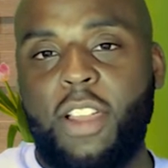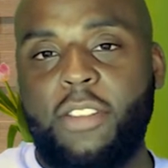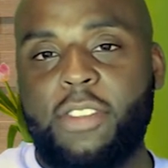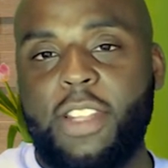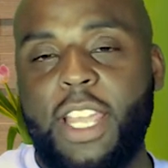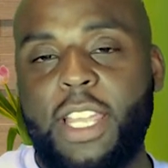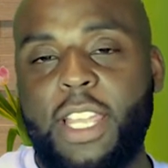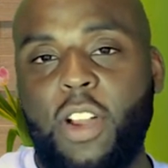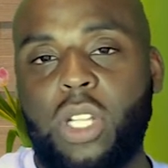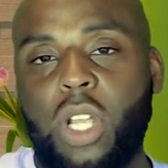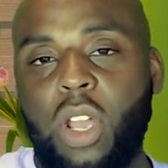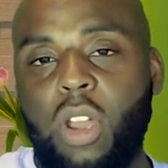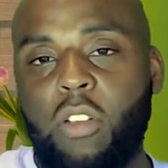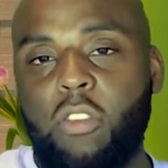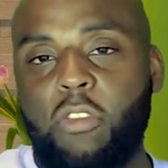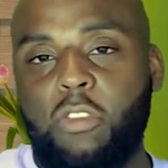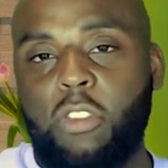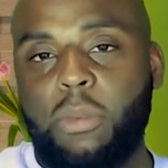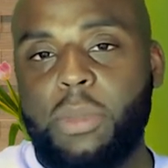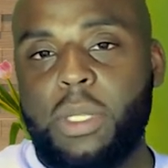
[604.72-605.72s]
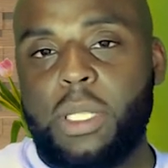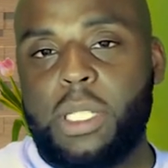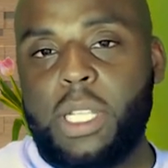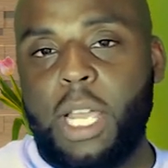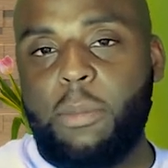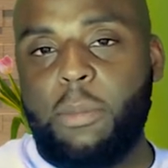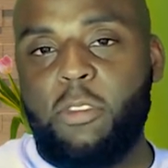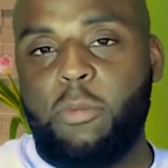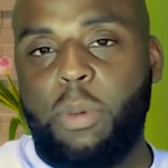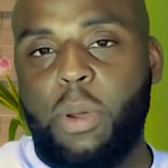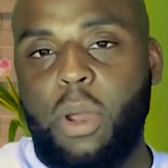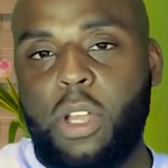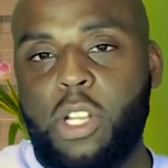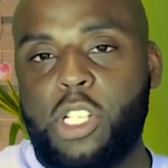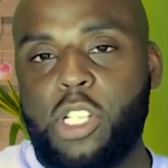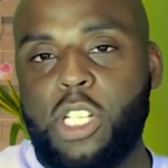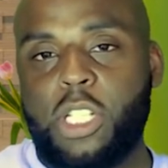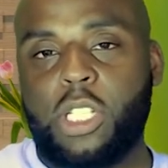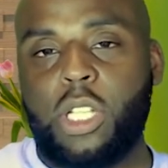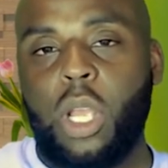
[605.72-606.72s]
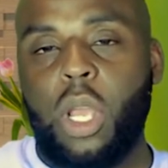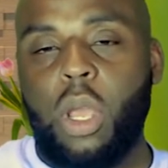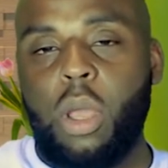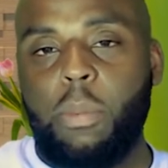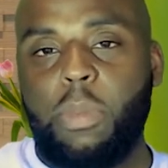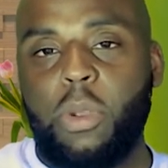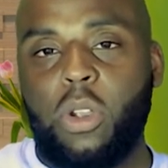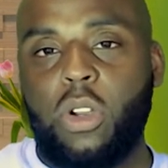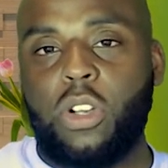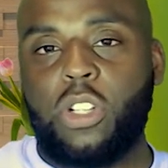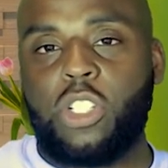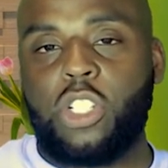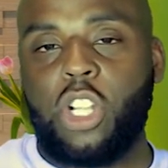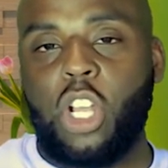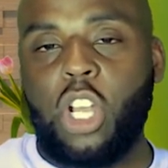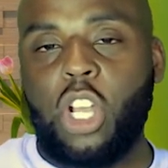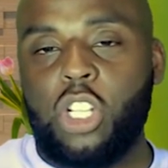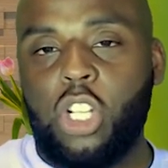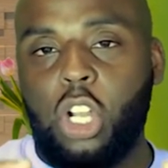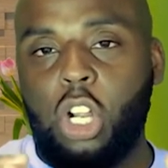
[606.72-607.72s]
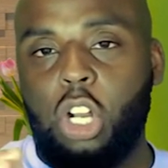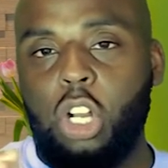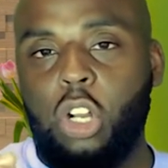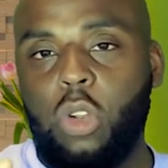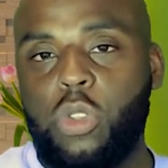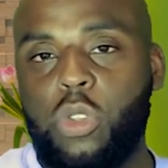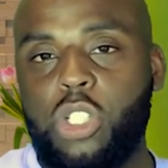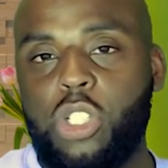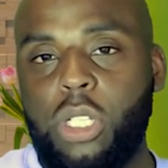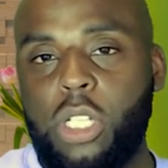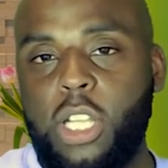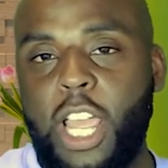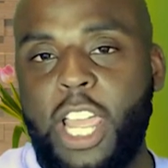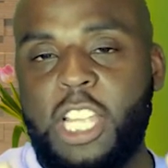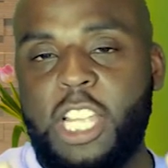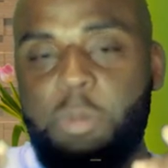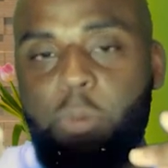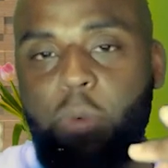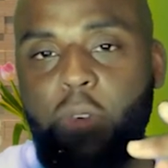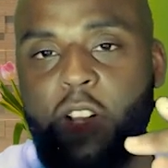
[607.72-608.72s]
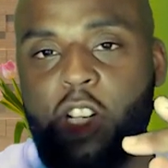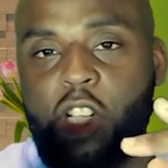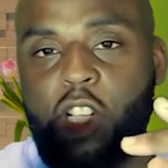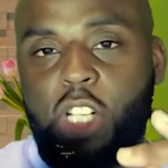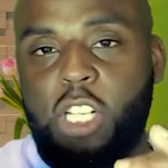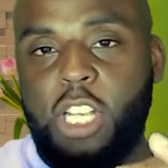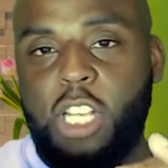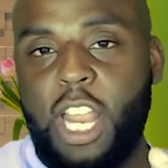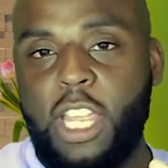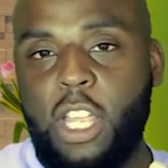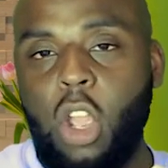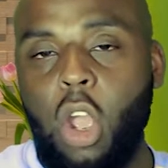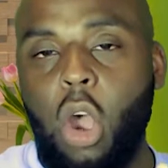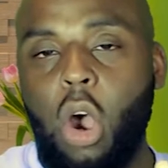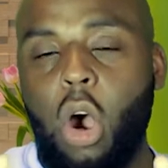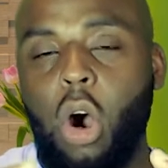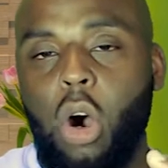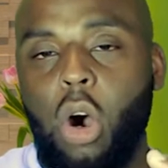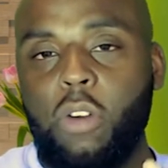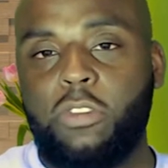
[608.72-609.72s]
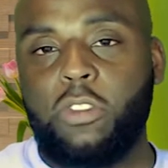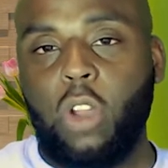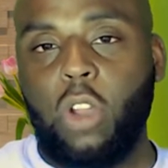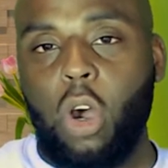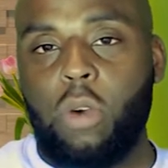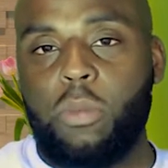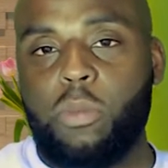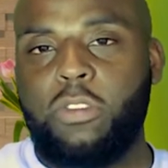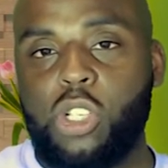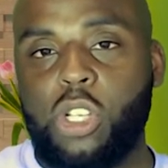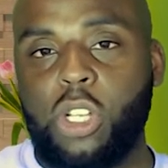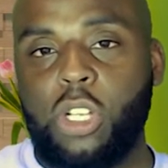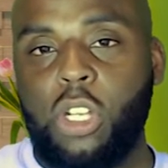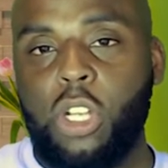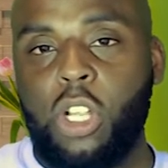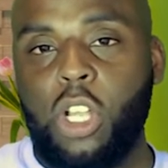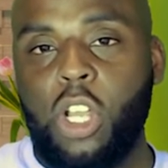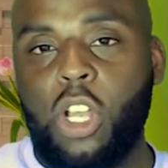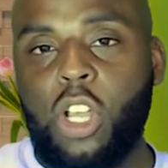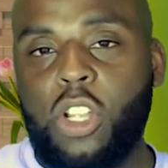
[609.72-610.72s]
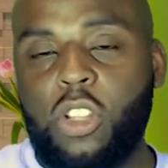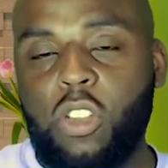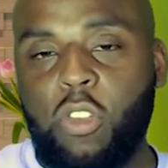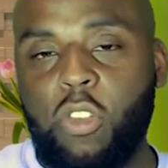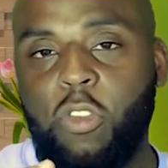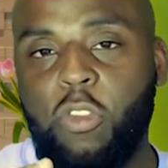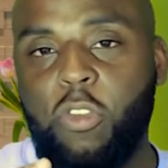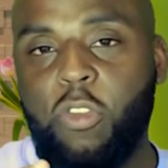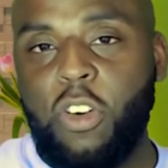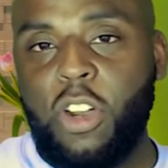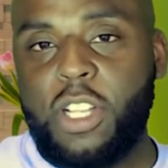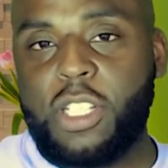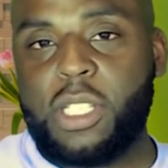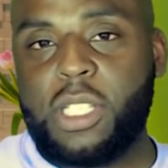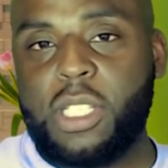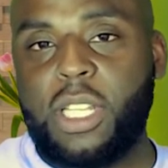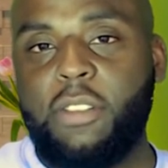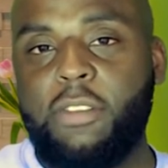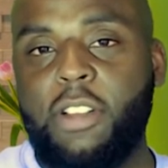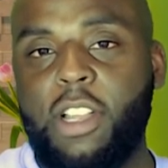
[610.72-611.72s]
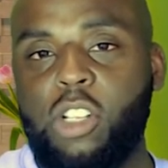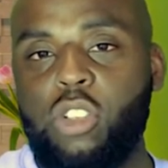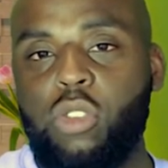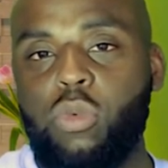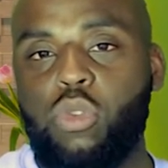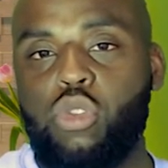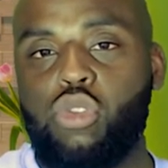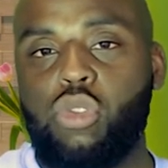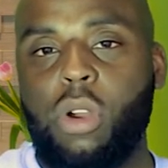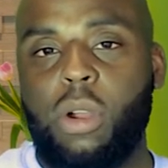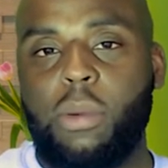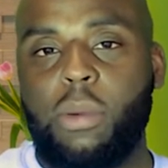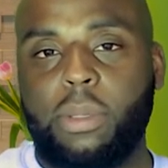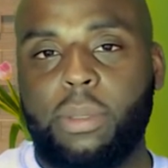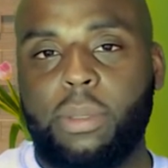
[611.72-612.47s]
days from the time of purchase, because the closer the expiration date of the option, the faster the value will drop.